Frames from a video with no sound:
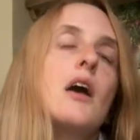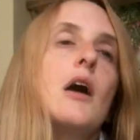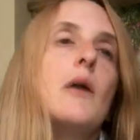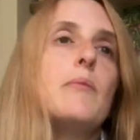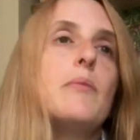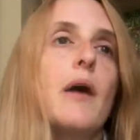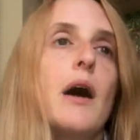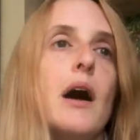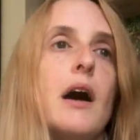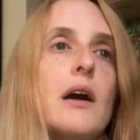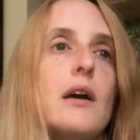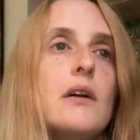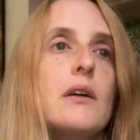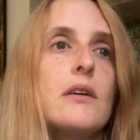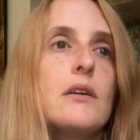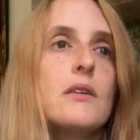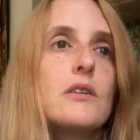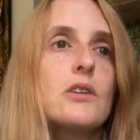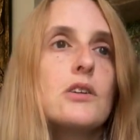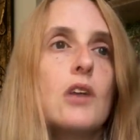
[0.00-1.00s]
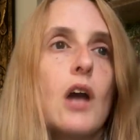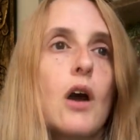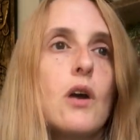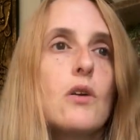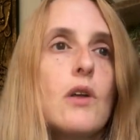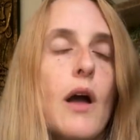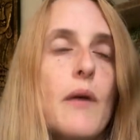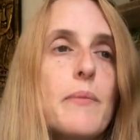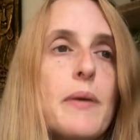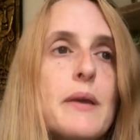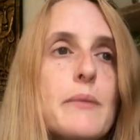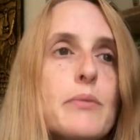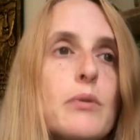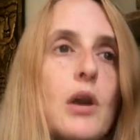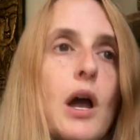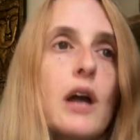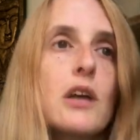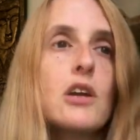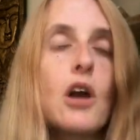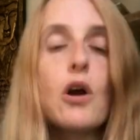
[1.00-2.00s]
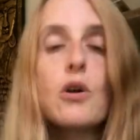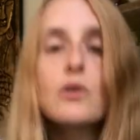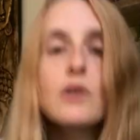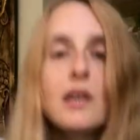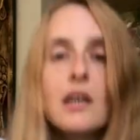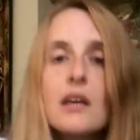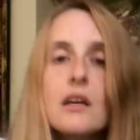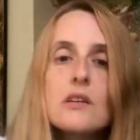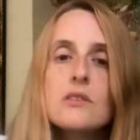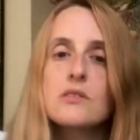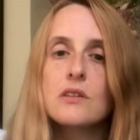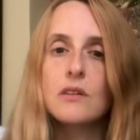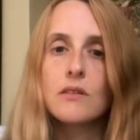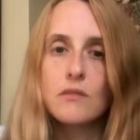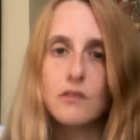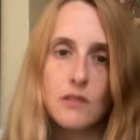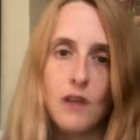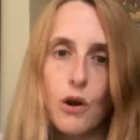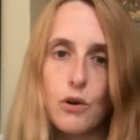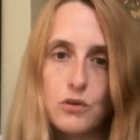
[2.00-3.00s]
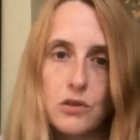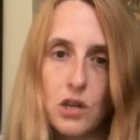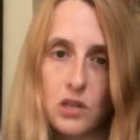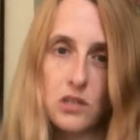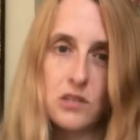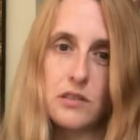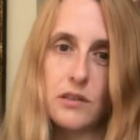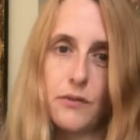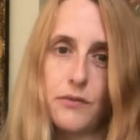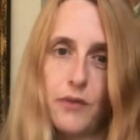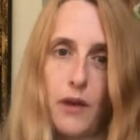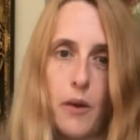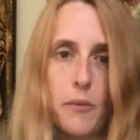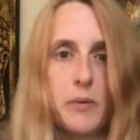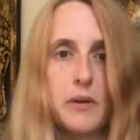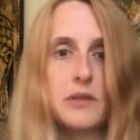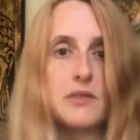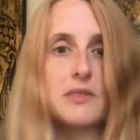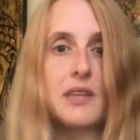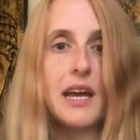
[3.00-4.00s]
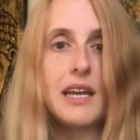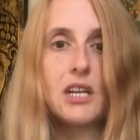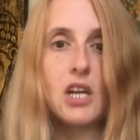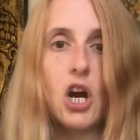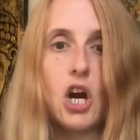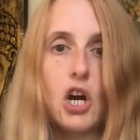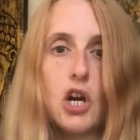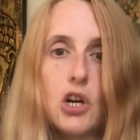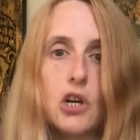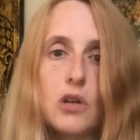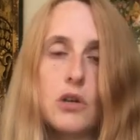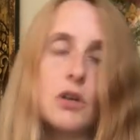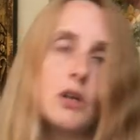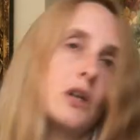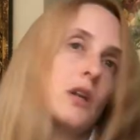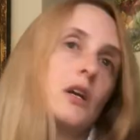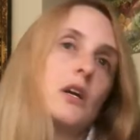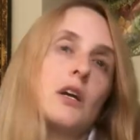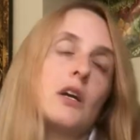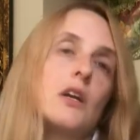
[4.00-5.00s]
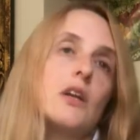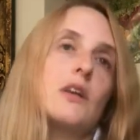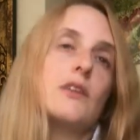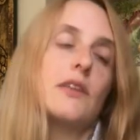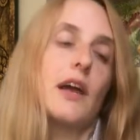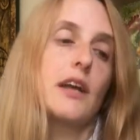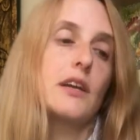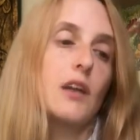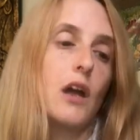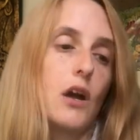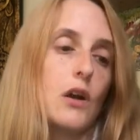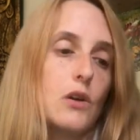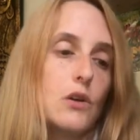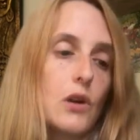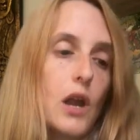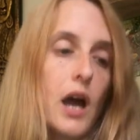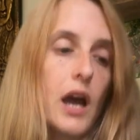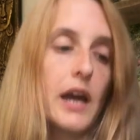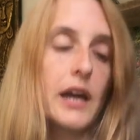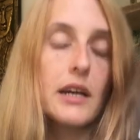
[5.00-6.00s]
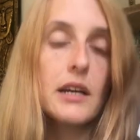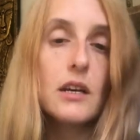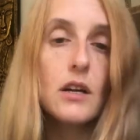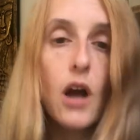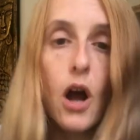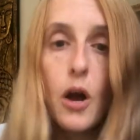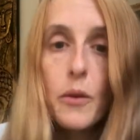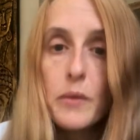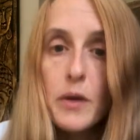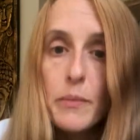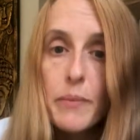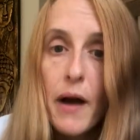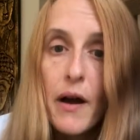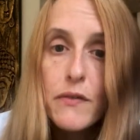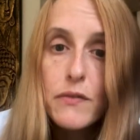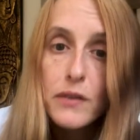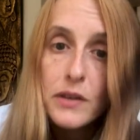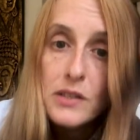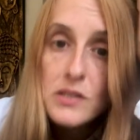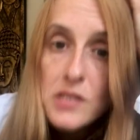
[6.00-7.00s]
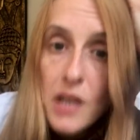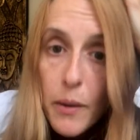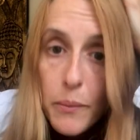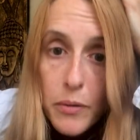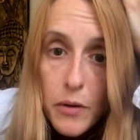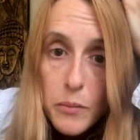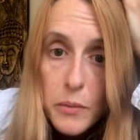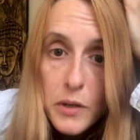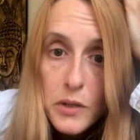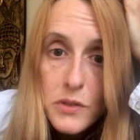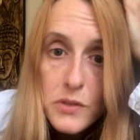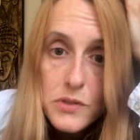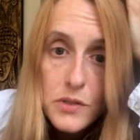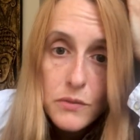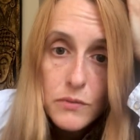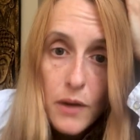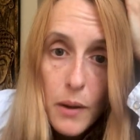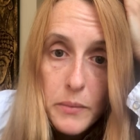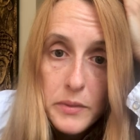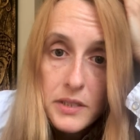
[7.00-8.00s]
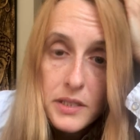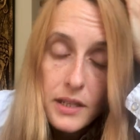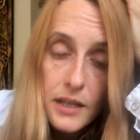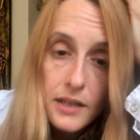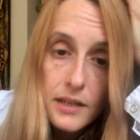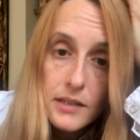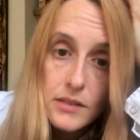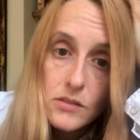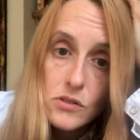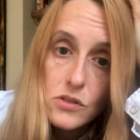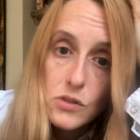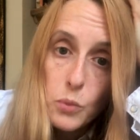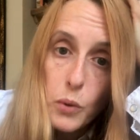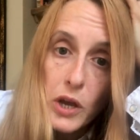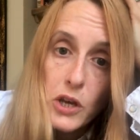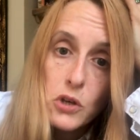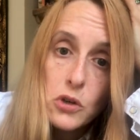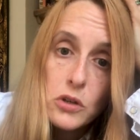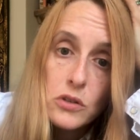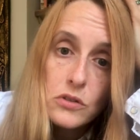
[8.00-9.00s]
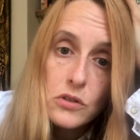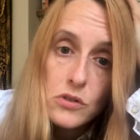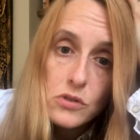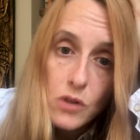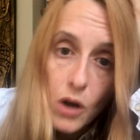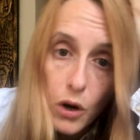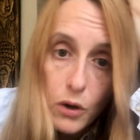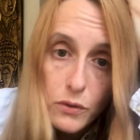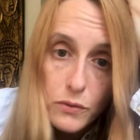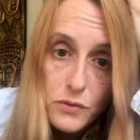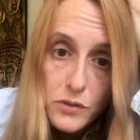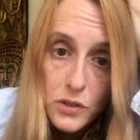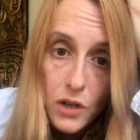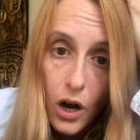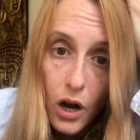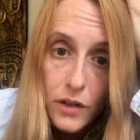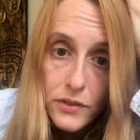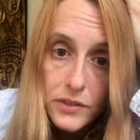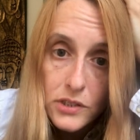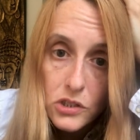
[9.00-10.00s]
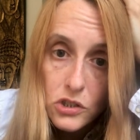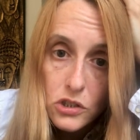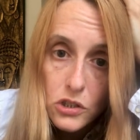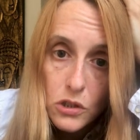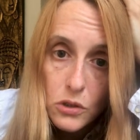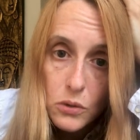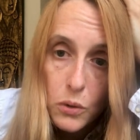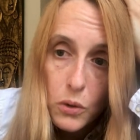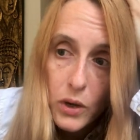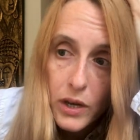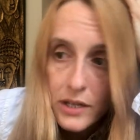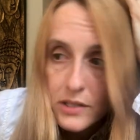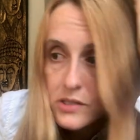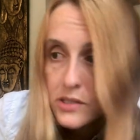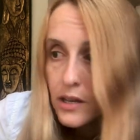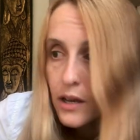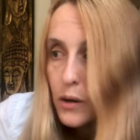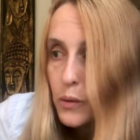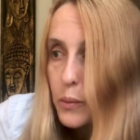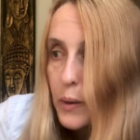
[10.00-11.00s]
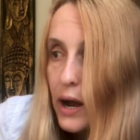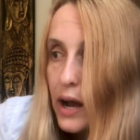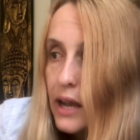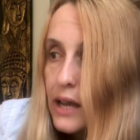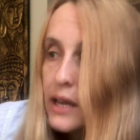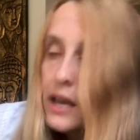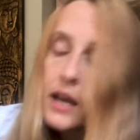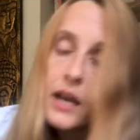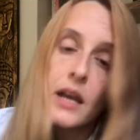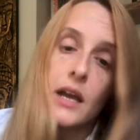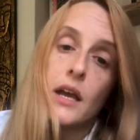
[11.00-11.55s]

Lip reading: But, you know, like people like yogis and alternative therapists, they know like homeopathic supplements and remedies, the way you can dissolve scar tissue or eat it away,